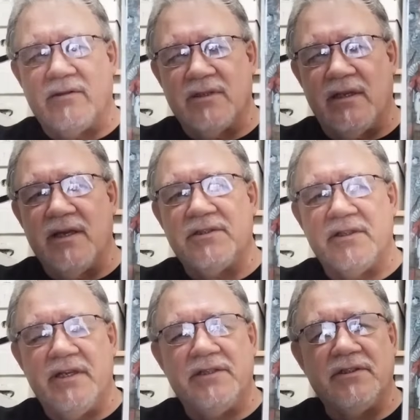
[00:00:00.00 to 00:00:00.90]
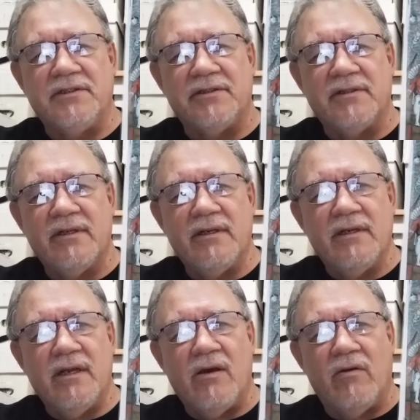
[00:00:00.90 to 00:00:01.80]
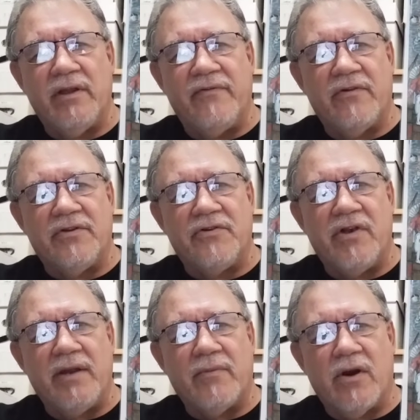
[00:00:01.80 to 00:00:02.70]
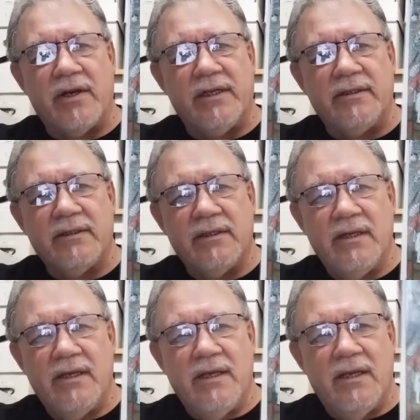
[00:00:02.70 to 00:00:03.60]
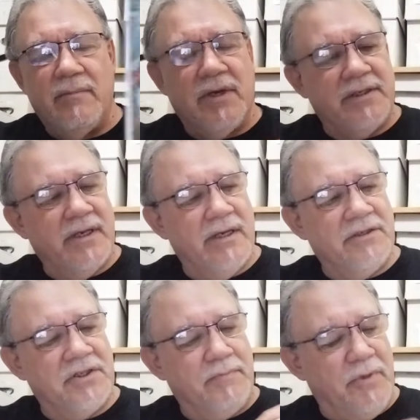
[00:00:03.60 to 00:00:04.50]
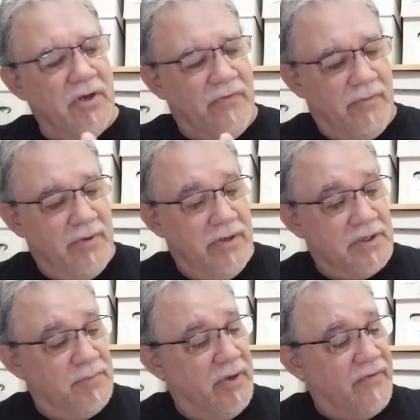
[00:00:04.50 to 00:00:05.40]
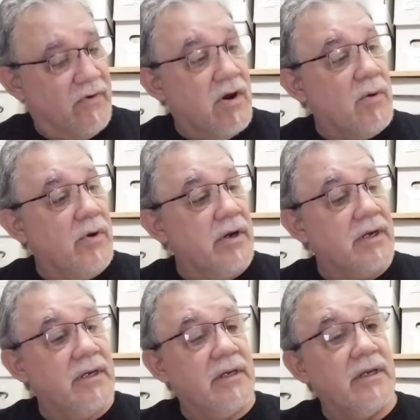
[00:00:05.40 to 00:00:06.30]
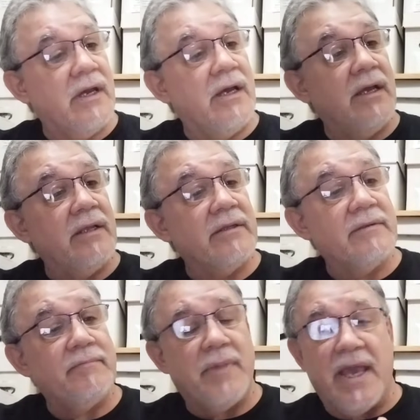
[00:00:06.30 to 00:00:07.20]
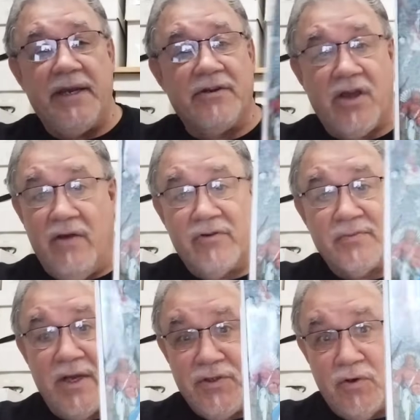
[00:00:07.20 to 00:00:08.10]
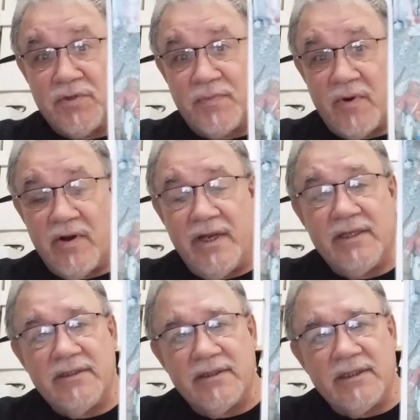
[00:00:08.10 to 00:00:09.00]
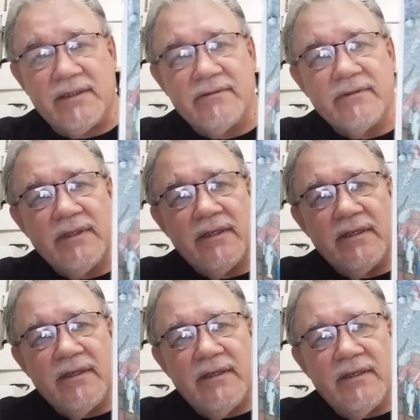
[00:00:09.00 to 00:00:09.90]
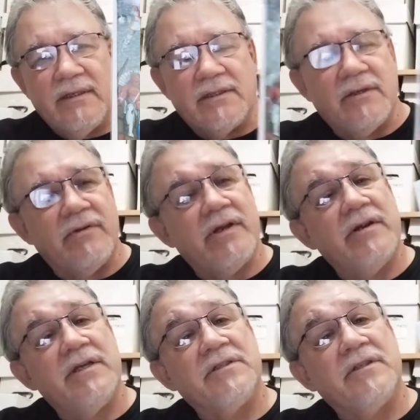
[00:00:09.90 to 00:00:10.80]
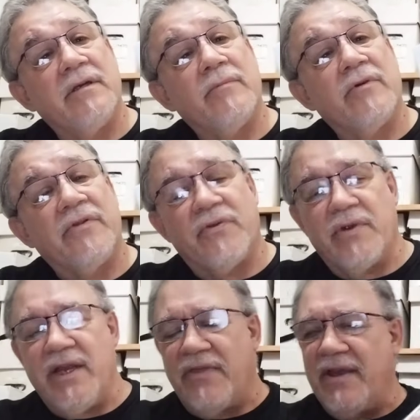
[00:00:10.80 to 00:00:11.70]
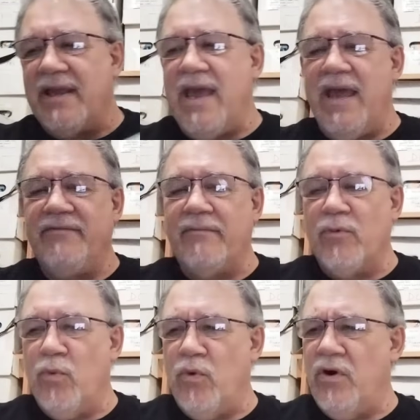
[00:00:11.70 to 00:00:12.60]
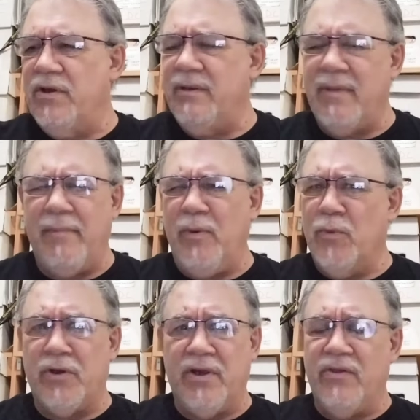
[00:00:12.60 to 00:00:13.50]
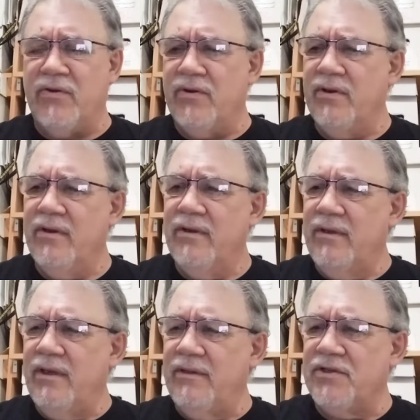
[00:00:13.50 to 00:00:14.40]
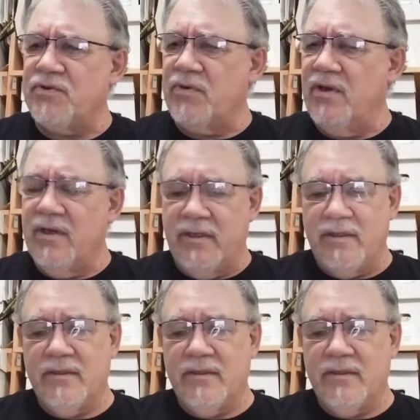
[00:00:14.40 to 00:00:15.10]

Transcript: deluxe editions, only for the direct market. But just beautiful books, beautiful artwork, uh, painted covers by George Perez. So there is number three. I think I had number one and maybe one other in this run, and